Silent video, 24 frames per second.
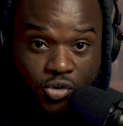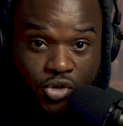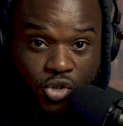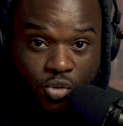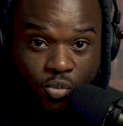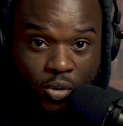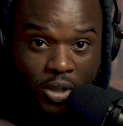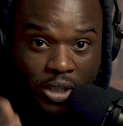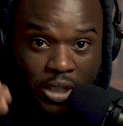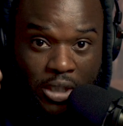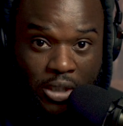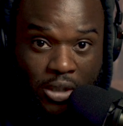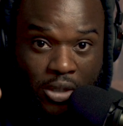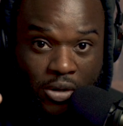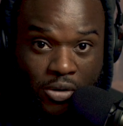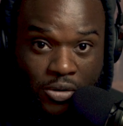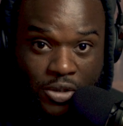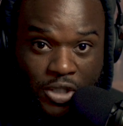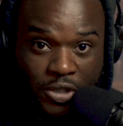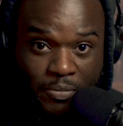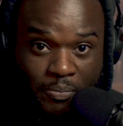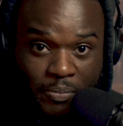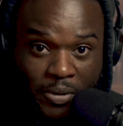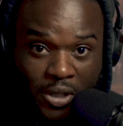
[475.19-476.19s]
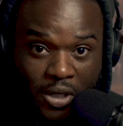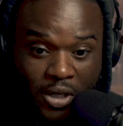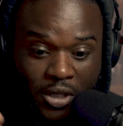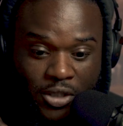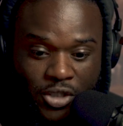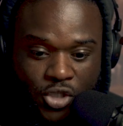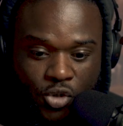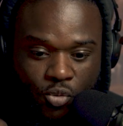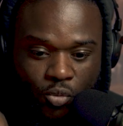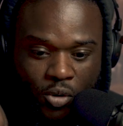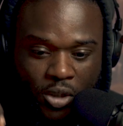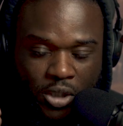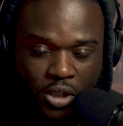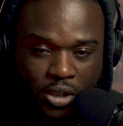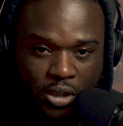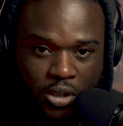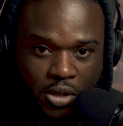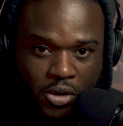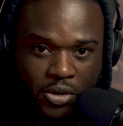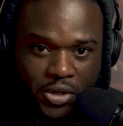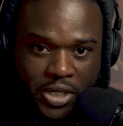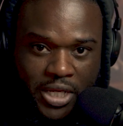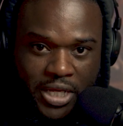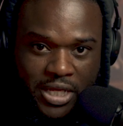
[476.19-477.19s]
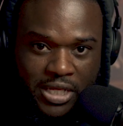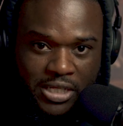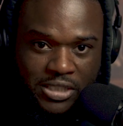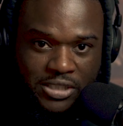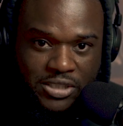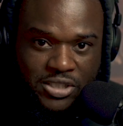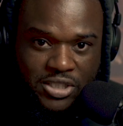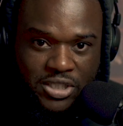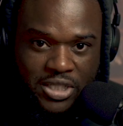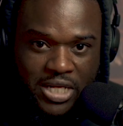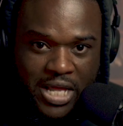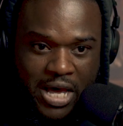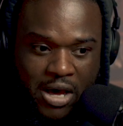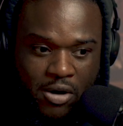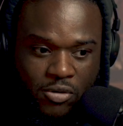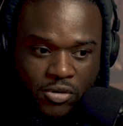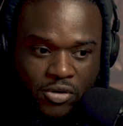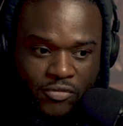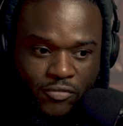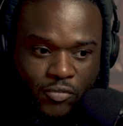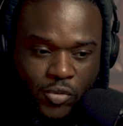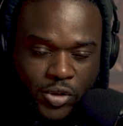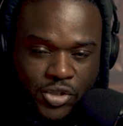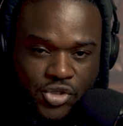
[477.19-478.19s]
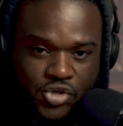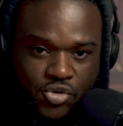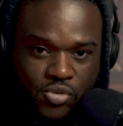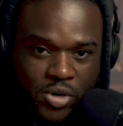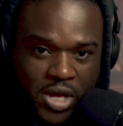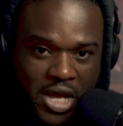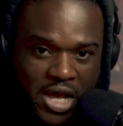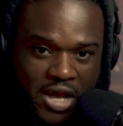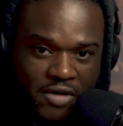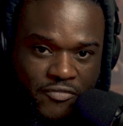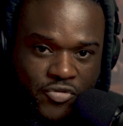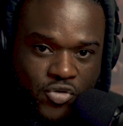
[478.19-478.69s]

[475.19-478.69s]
You want to learn the blood. You want to learn the ins and outs of what you have.